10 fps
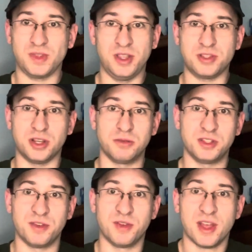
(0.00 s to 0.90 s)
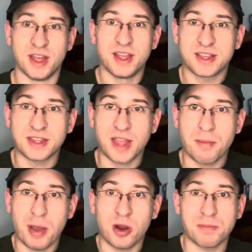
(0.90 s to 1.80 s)
in terms of get
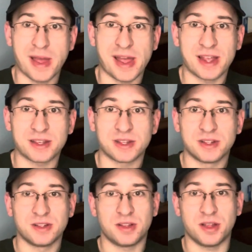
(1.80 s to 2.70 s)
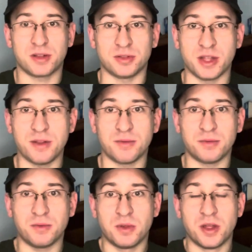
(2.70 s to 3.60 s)
that power back. Like le-
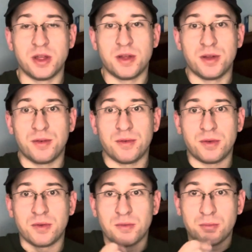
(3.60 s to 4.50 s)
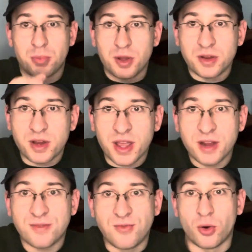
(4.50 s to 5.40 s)
put your
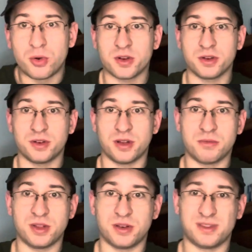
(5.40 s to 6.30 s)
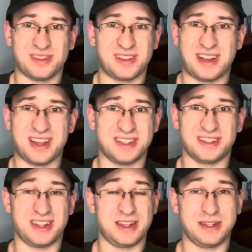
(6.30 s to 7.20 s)
head forward. I mean, as
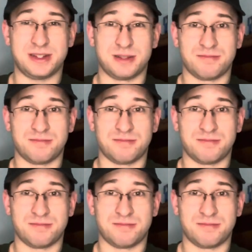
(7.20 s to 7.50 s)
in like